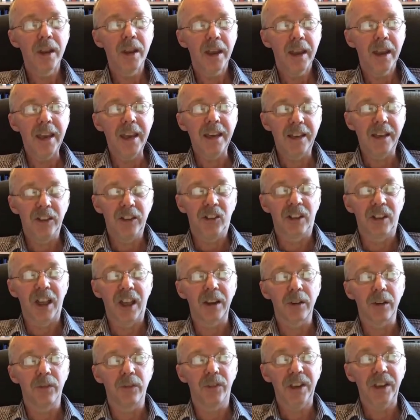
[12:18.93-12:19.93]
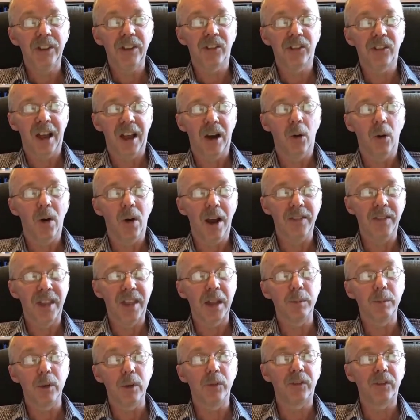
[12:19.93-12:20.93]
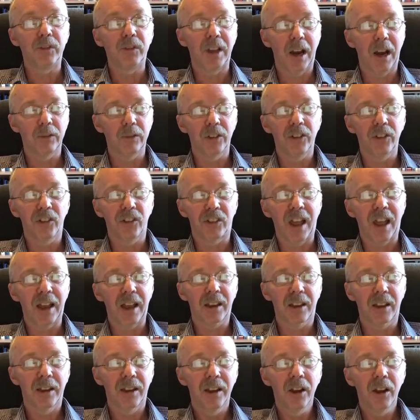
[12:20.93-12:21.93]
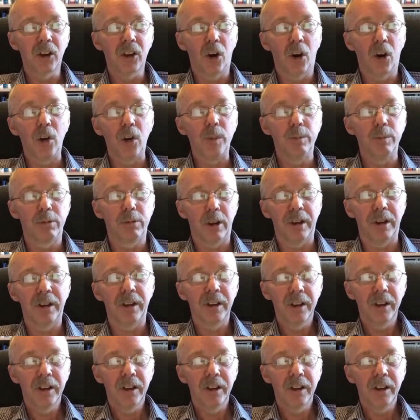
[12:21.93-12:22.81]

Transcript: he could sack Viseu and then move down and sack Coimbra